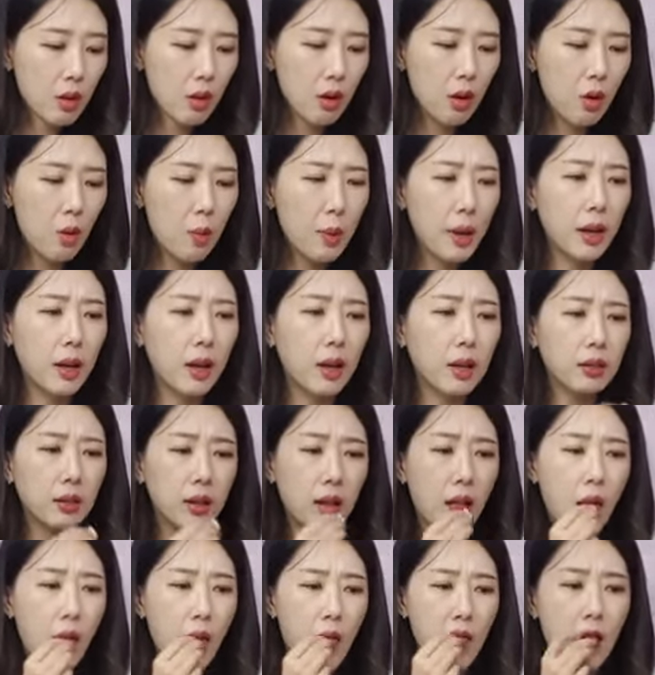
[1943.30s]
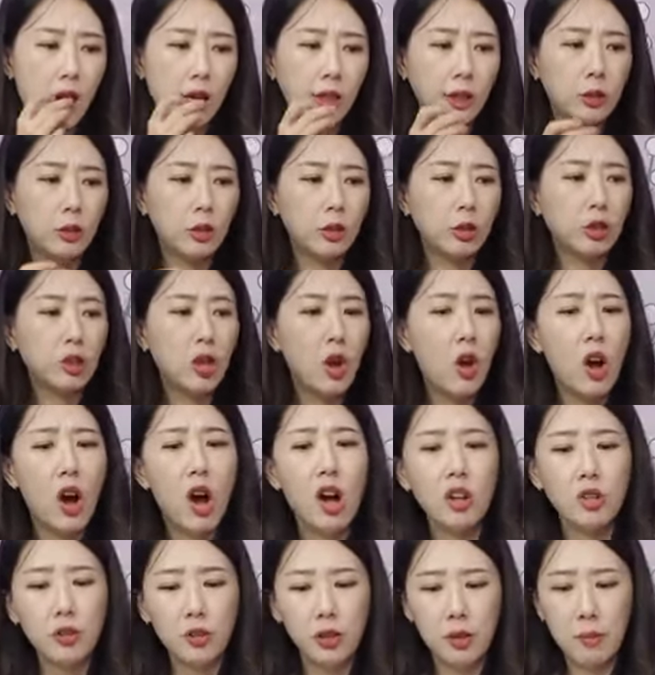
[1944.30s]
Oh my god, so
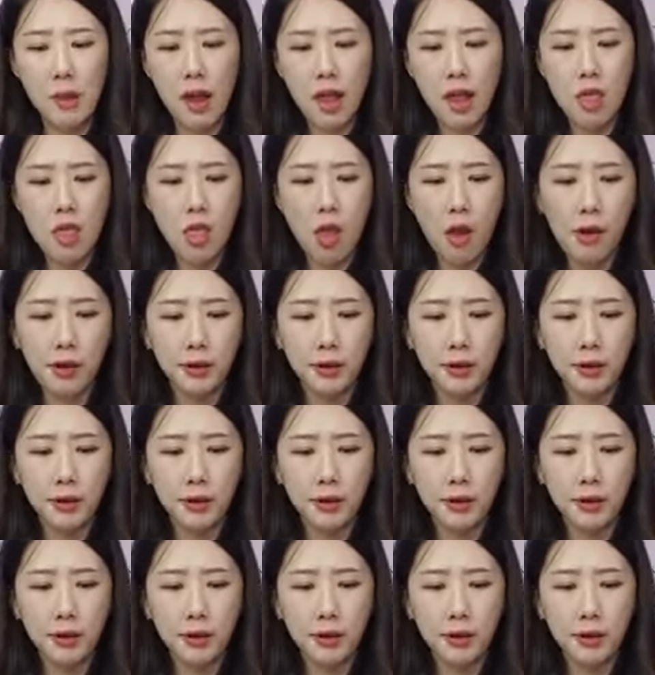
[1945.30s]
hungry, man.